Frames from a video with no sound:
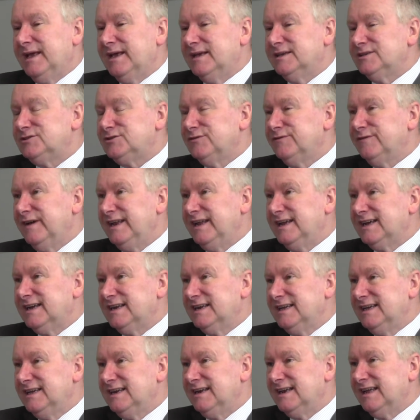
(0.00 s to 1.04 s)
So very
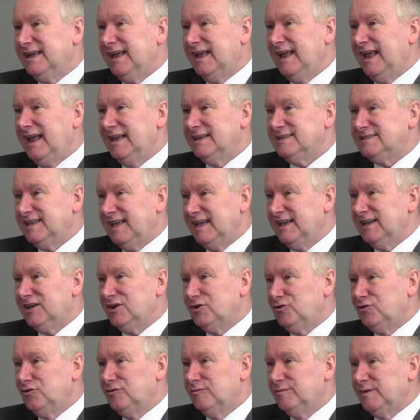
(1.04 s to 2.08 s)
clearly, it's
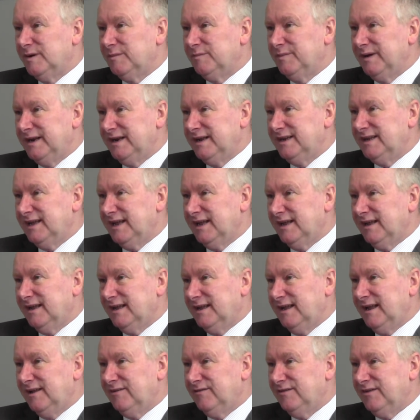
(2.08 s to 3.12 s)
that comorbidity
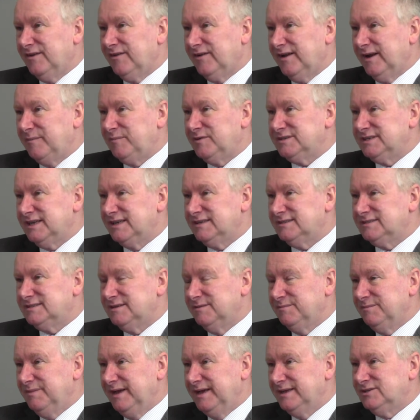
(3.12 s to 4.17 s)
that represents
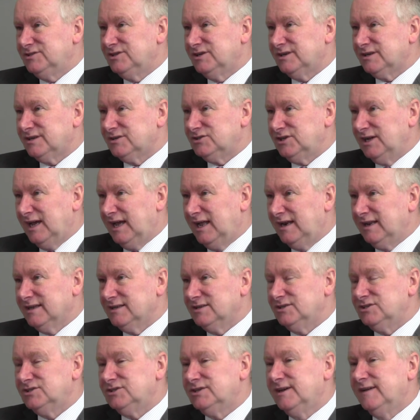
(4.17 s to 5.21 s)
a major
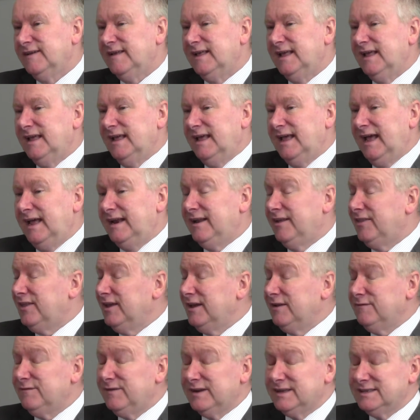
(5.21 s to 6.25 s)
challenge. And I
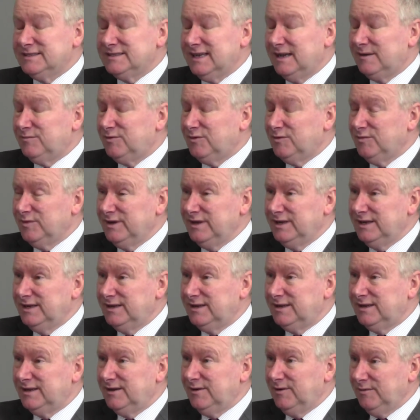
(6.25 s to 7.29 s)
think, for example, we need,
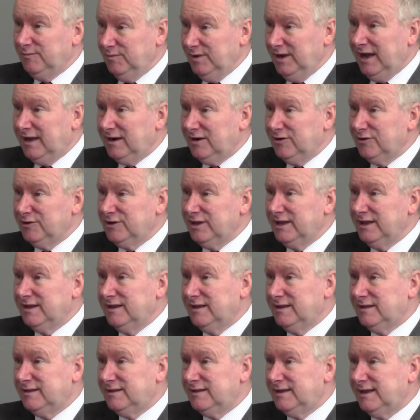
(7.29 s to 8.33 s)
and we are looking
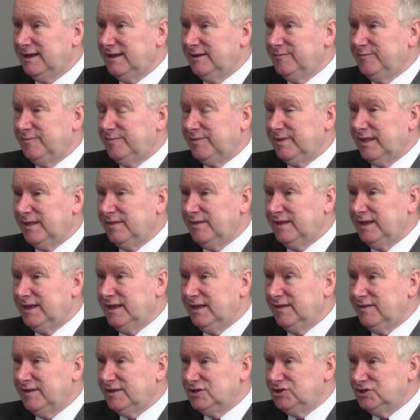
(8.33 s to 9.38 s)
at
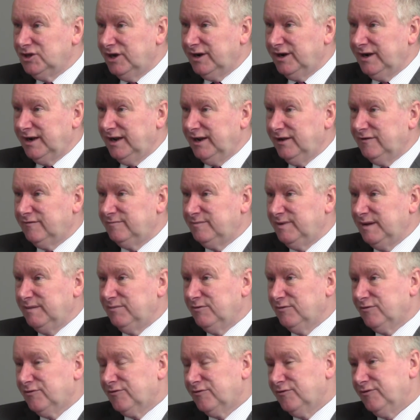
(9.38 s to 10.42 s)
the journey of
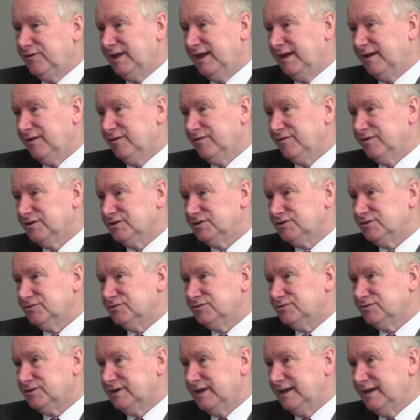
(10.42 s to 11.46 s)
people through the health and
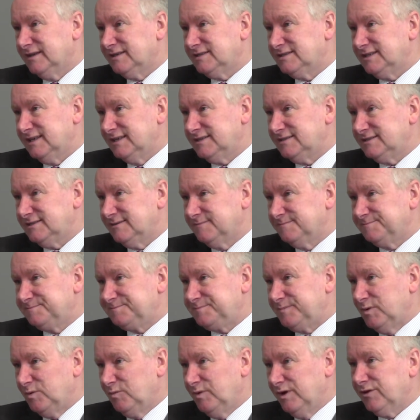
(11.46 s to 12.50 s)
social care system
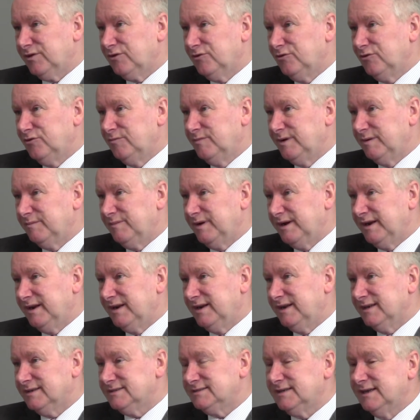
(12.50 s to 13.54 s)
with
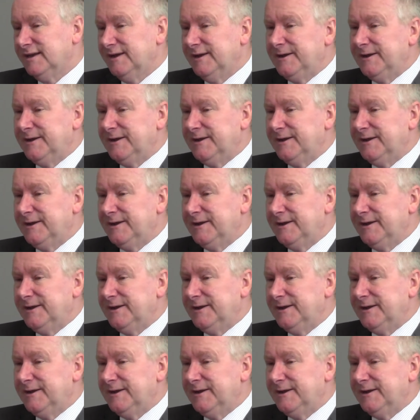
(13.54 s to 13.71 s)
comorbidities.